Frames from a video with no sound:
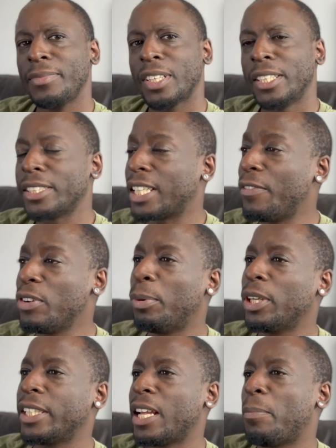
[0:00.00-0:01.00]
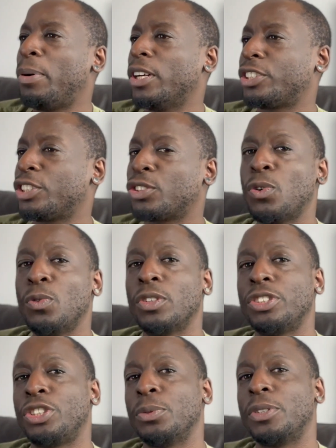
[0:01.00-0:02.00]
So everybody that purchased Call of
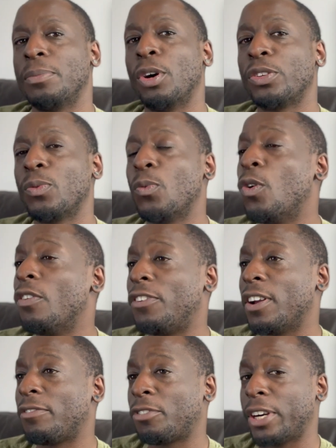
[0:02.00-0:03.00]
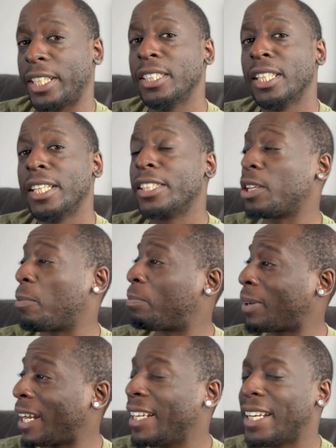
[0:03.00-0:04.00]
Duty Modern Warfare 3 to
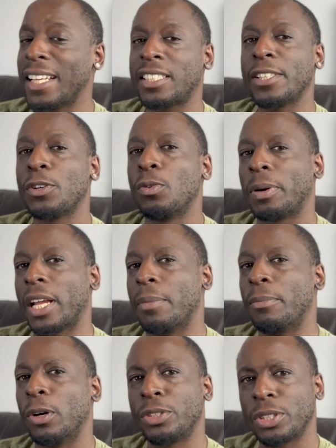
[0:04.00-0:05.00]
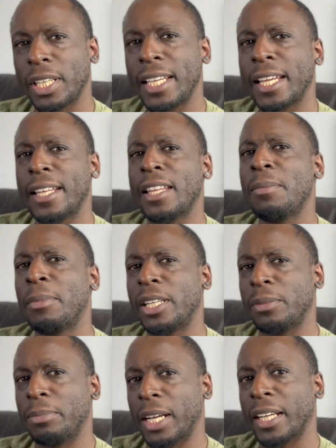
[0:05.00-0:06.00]
play that single player mode, should they get their money
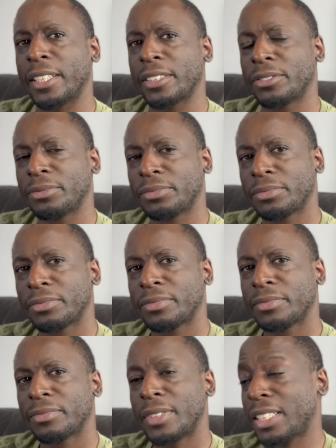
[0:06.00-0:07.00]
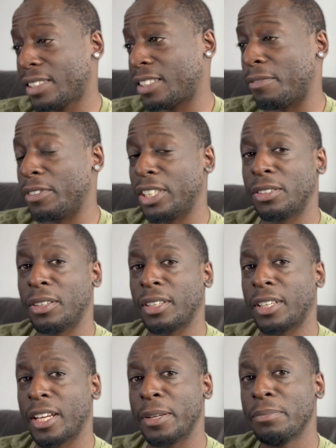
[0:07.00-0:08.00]
back? That's a $70
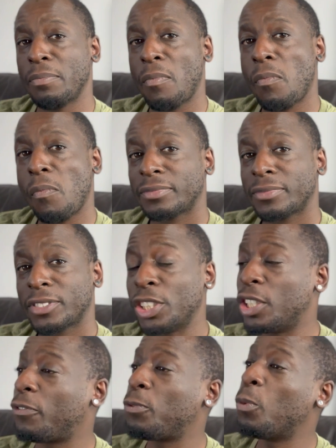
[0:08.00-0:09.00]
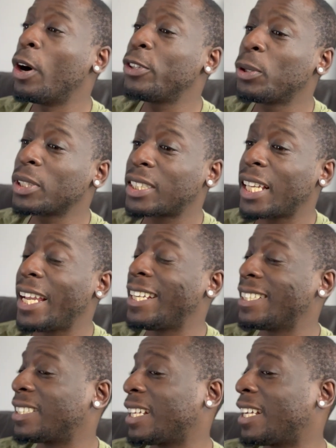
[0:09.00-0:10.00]
game. Because if what you're saying
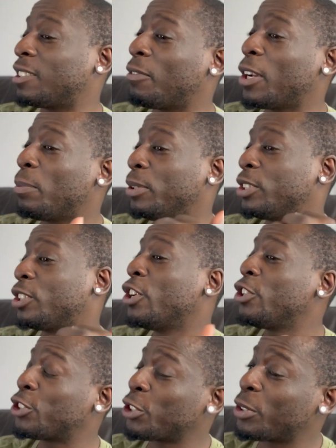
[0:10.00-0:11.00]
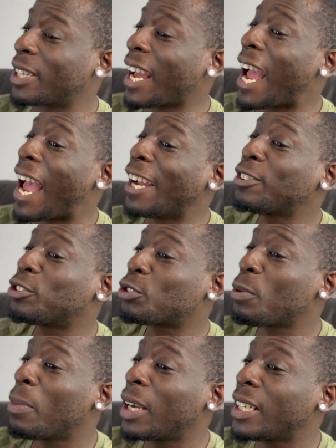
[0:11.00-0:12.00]
is that developers should get extra
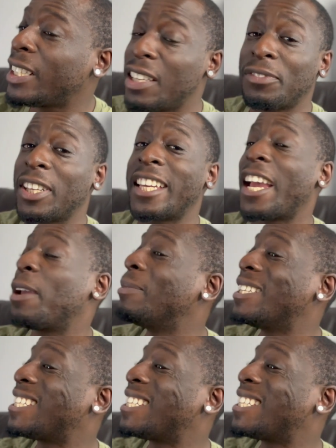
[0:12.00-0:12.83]
money if the game is